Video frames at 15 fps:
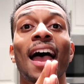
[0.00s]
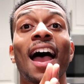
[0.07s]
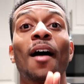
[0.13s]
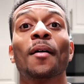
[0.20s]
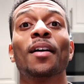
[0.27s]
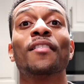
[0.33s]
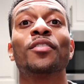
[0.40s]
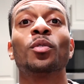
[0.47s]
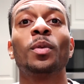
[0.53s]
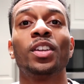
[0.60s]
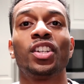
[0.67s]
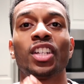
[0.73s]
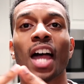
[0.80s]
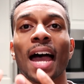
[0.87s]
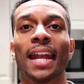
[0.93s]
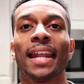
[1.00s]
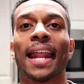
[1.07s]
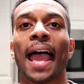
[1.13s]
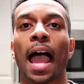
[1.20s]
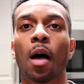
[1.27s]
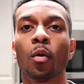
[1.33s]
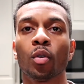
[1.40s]
However, we shot
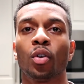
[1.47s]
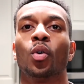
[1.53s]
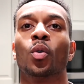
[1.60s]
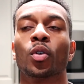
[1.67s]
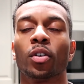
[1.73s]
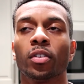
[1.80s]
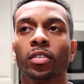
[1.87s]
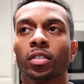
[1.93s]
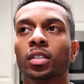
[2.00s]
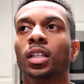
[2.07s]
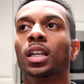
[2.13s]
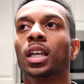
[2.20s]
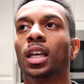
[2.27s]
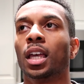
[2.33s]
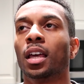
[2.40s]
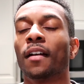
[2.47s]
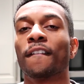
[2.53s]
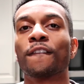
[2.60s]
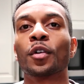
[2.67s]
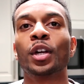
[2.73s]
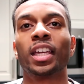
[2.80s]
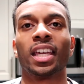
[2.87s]
it outdoors in a
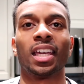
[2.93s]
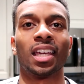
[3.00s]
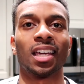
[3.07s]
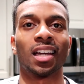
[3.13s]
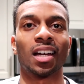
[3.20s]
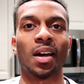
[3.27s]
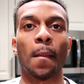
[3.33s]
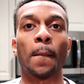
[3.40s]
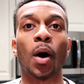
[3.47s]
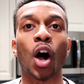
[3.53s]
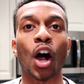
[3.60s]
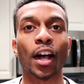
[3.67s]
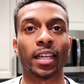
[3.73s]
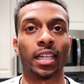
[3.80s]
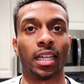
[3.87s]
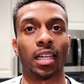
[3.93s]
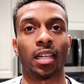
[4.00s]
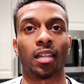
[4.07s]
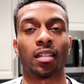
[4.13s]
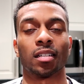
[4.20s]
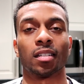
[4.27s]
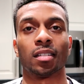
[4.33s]
freaking
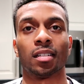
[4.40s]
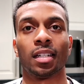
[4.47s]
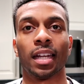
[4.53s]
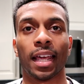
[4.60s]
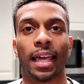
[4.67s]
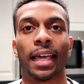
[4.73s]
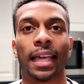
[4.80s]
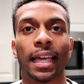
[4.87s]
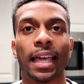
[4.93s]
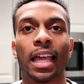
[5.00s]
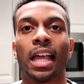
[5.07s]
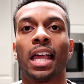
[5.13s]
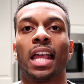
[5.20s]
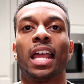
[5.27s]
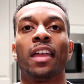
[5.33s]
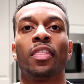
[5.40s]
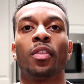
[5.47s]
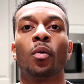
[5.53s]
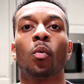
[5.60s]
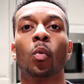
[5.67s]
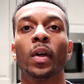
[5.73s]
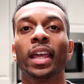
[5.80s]
parking deck. And
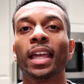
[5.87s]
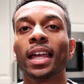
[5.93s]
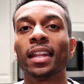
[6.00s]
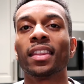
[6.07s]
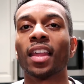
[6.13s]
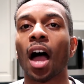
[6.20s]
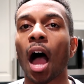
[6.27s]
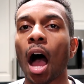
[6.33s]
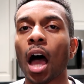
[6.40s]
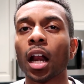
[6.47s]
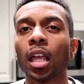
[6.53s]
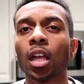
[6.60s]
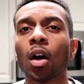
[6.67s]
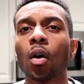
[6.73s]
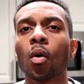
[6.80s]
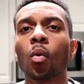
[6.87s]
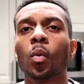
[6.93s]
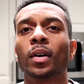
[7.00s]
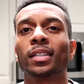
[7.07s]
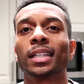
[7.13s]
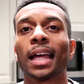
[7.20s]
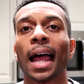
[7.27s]
the wind, the audio
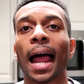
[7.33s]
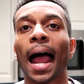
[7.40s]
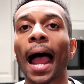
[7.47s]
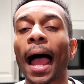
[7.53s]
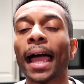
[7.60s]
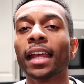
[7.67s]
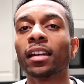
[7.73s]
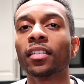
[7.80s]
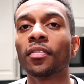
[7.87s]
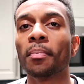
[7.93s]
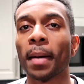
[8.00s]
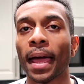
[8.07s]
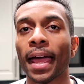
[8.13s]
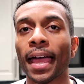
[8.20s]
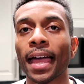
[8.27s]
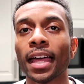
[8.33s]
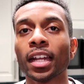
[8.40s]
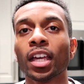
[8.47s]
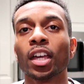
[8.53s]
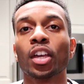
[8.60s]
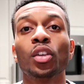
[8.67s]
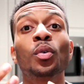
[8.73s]
was kind of
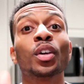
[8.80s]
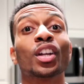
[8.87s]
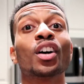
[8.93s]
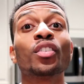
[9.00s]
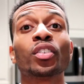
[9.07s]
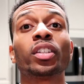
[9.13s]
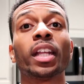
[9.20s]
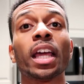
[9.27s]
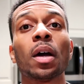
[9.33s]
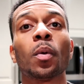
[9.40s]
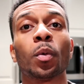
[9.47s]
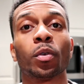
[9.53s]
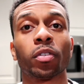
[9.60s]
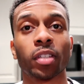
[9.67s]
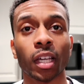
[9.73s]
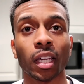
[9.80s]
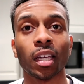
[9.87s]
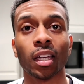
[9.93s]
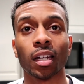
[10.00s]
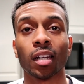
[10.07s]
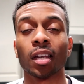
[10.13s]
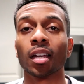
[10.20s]
bad. You can understand what we're
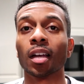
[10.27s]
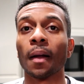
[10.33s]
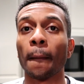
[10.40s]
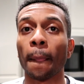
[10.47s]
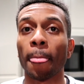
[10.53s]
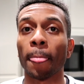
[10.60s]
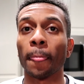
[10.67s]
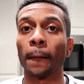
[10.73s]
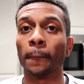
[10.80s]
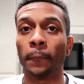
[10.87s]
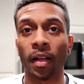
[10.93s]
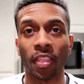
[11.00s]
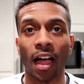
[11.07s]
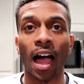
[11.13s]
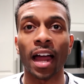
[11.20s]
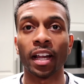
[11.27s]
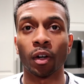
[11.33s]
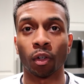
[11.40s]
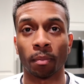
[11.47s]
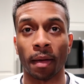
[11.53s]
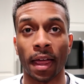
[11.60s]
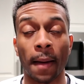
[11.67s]
saying, but the audio
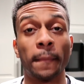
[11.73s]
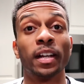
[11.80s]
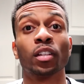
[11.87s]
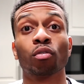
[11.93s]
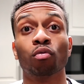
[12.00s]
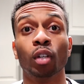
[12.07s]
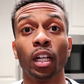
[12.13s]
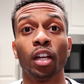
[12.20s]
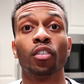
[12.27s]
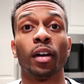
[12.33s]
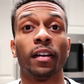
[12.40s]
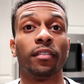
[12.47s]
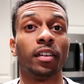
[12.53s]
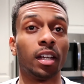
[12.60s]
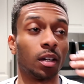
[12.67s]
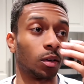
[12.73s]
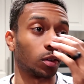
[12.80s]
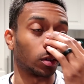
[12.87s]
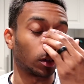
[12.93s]
is bad. But it's a really great video.